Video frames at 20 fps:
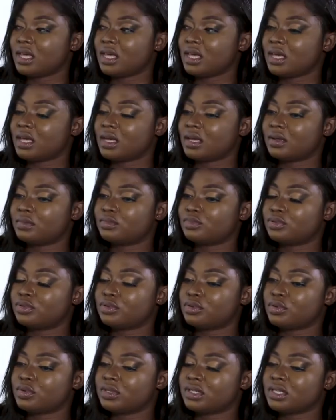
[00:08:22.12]

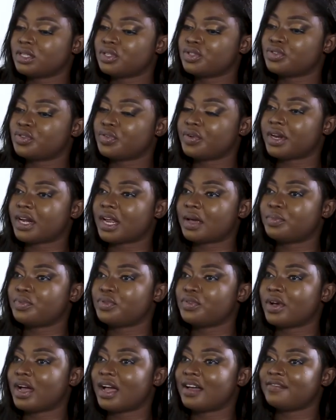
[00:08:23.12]
Since growing
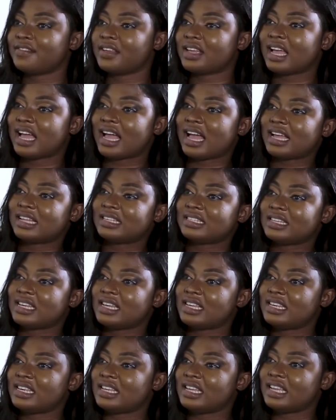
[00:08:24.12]
up, you haven't had
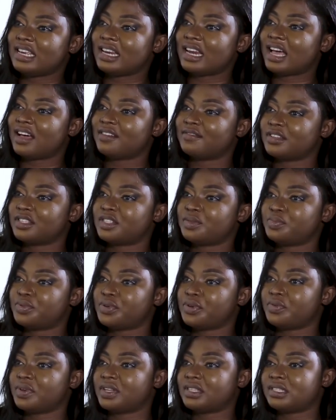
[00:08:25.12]
any love
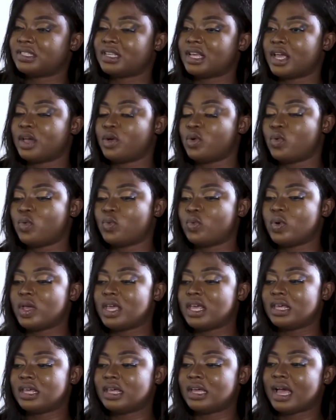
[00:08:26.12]
experience, say, oh,
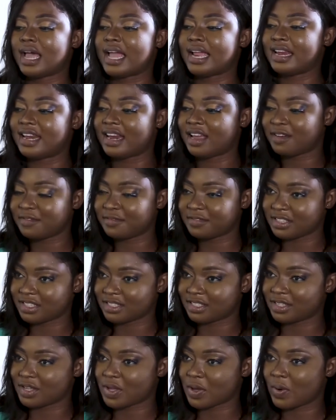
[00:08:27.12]
I love
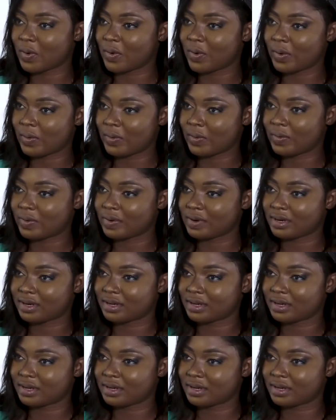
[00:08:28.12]
this girl.